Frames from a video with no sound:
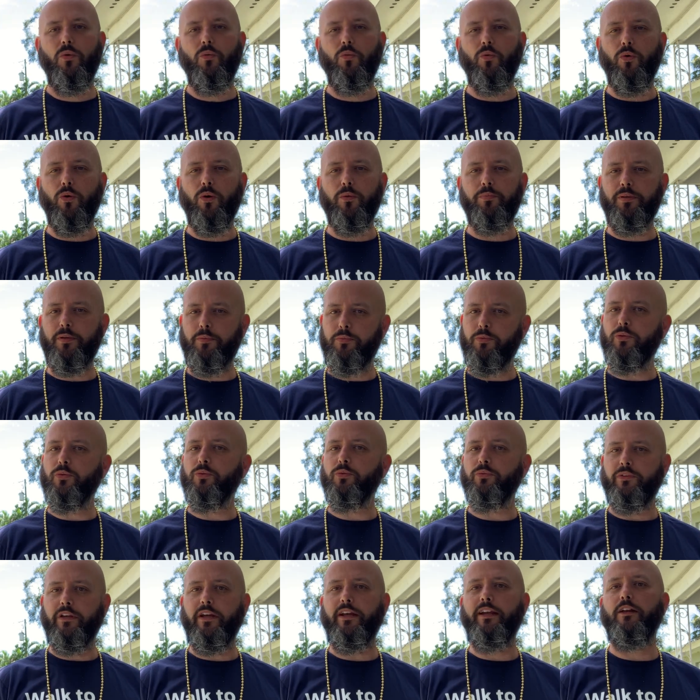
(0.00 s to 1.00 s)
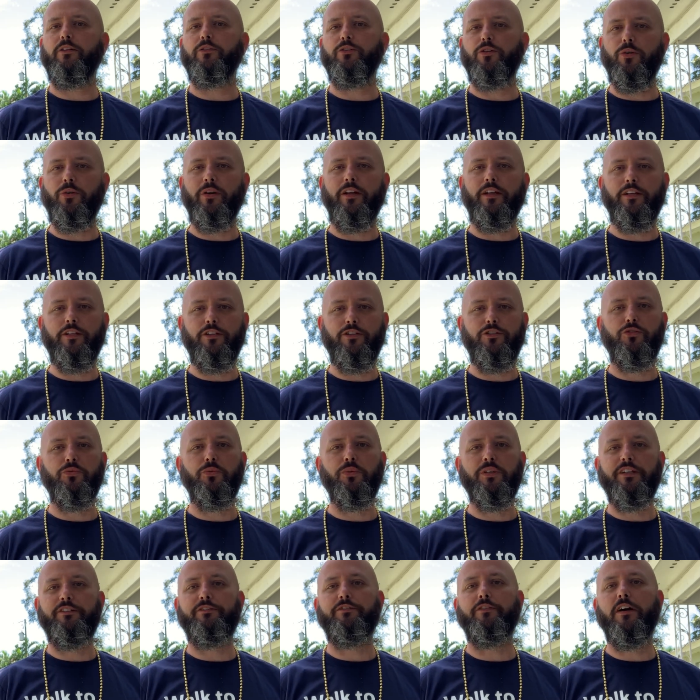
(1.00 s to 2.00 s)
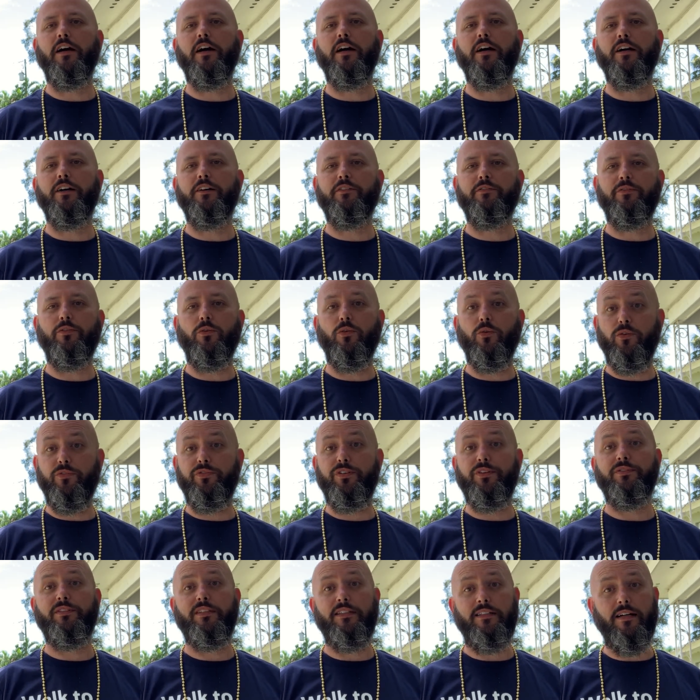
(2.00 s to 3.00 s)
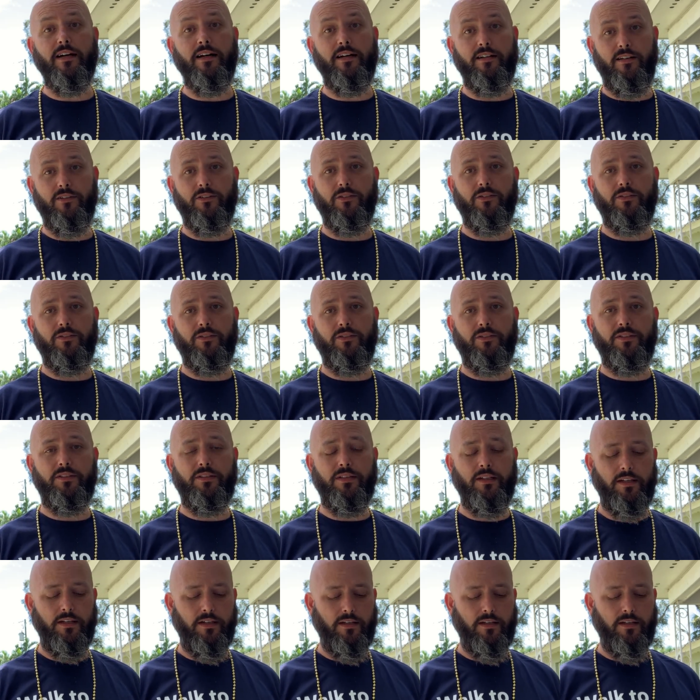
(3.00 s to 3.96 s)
were people who donated $25 or $50.